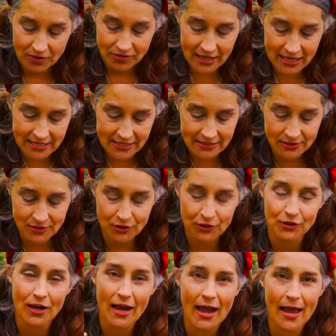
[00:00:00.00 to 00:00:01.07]
Things
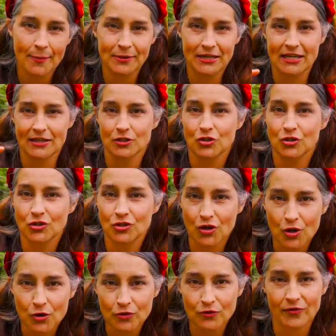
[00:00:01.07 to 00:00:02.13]
are happening
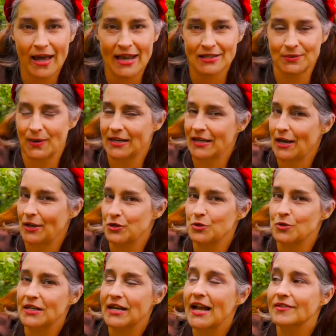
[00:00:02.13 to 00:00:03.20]
so fast right now.
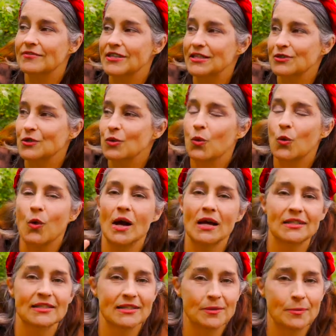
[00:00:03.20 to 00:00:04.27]
You can have these
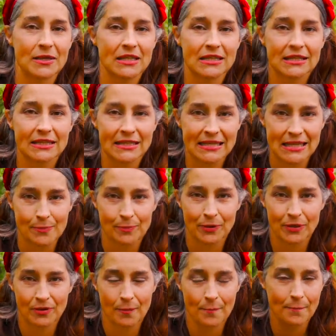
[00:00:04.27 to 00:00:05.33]
quantum leap
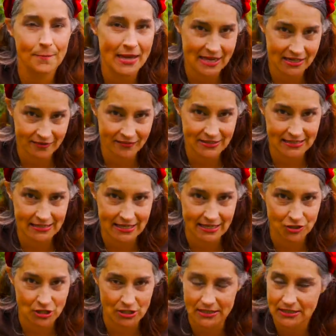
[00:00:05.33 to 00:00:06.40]

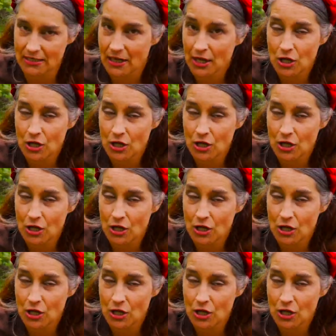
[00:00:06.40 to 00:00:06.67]
manifestations.